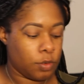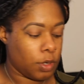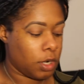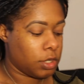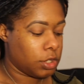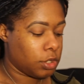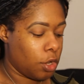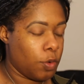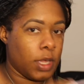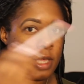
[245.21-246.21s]
So we're going to just
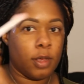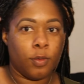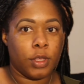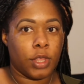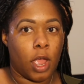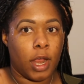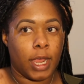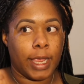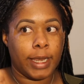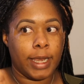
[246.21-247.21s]
go in with our
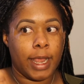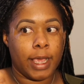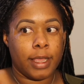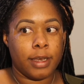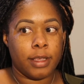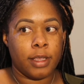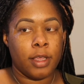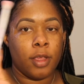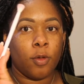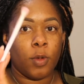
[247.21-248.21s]
handy dandy
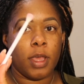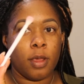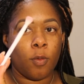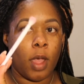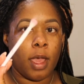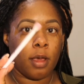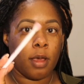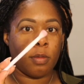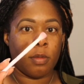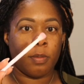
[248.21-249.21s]
Wet n
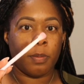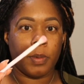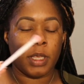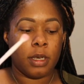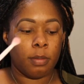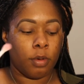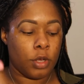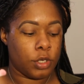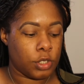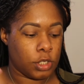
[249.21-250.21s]
Wild blending
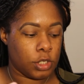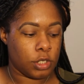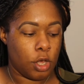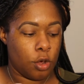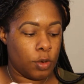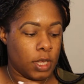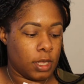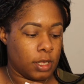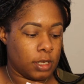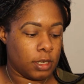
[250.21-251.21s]
brush and just go
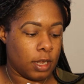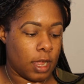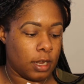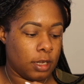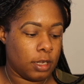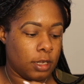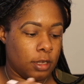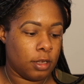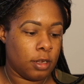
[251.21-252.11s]
in lightly.